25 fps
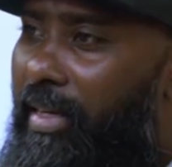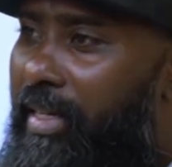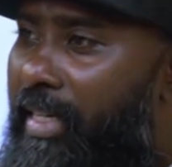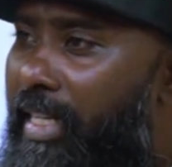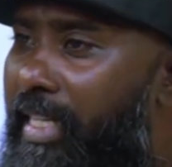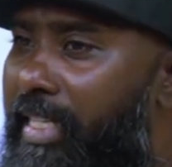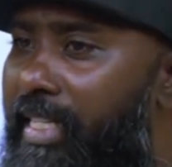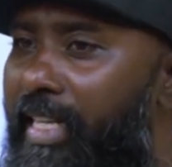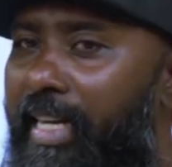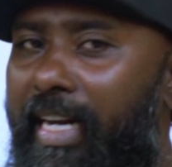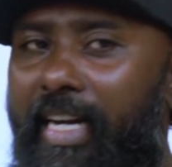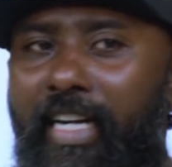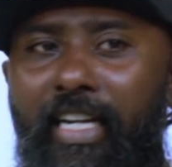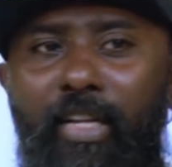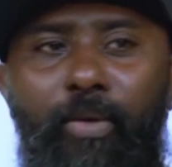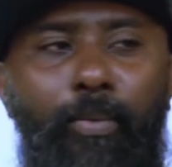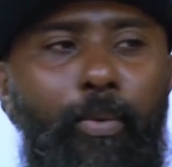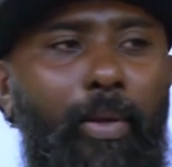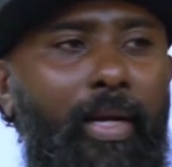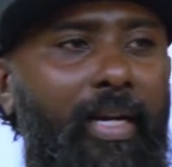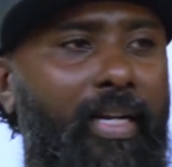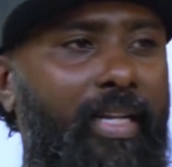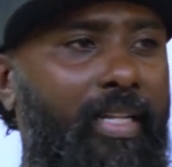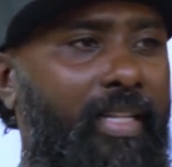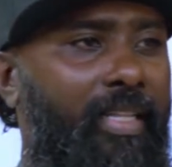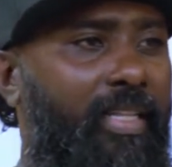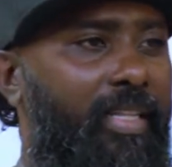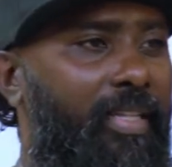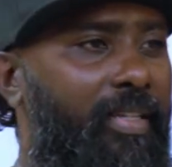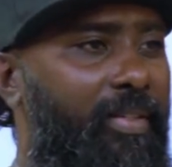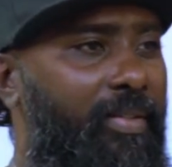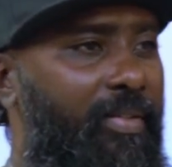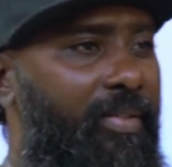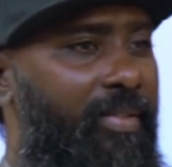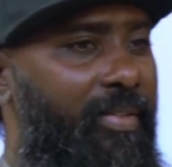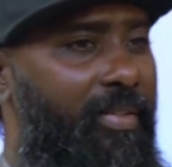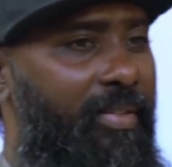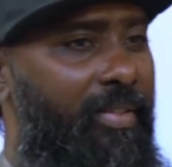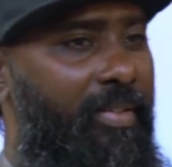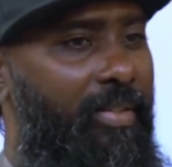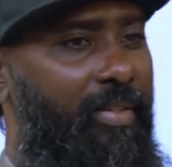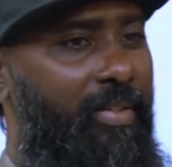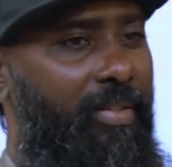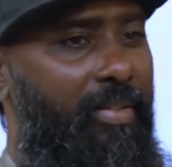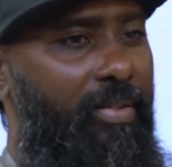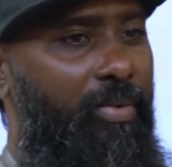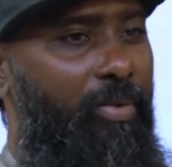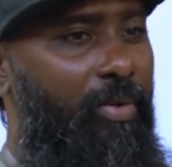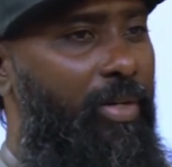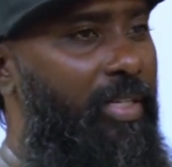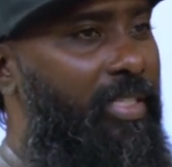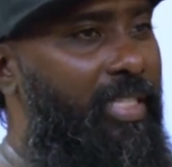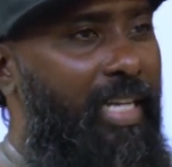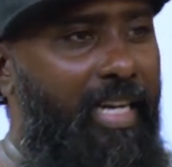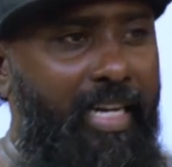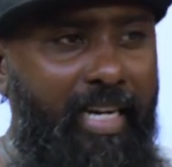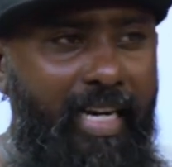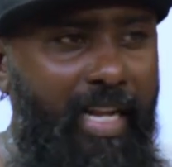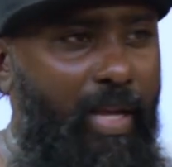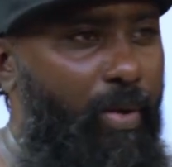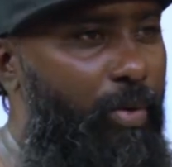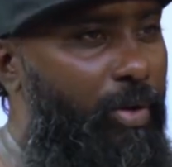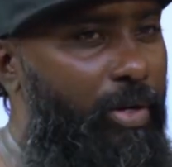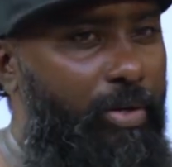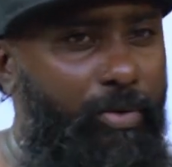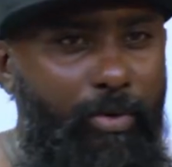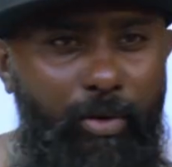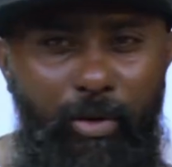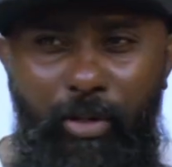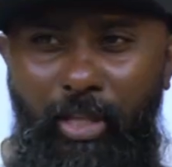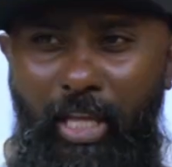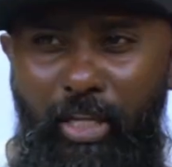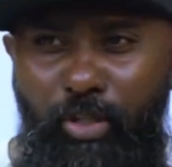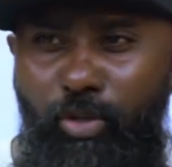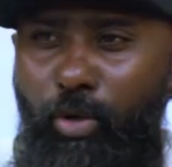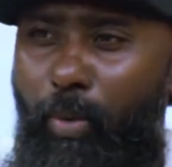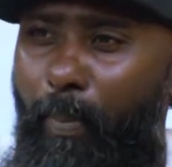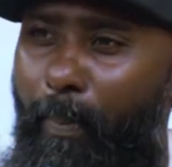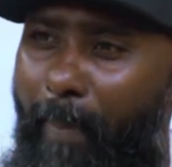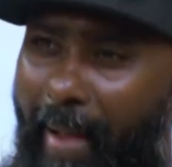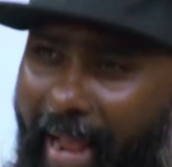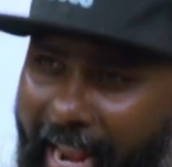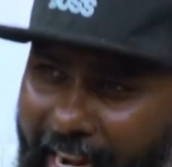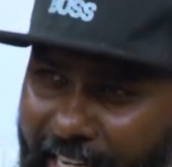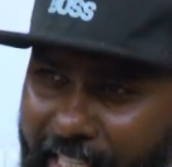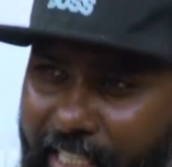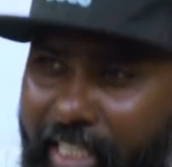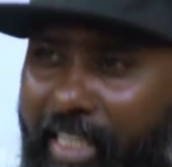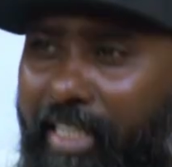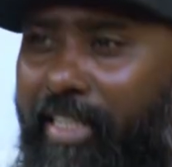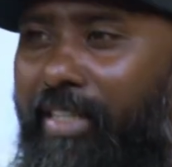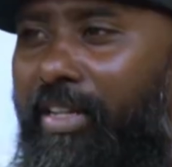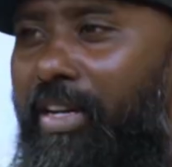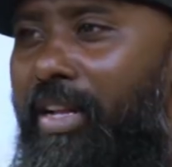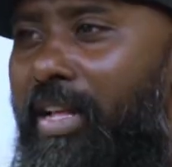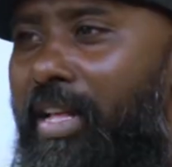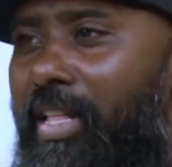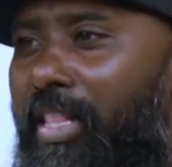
DJ night ku poirudhu. Or a Sunday, there's no passion.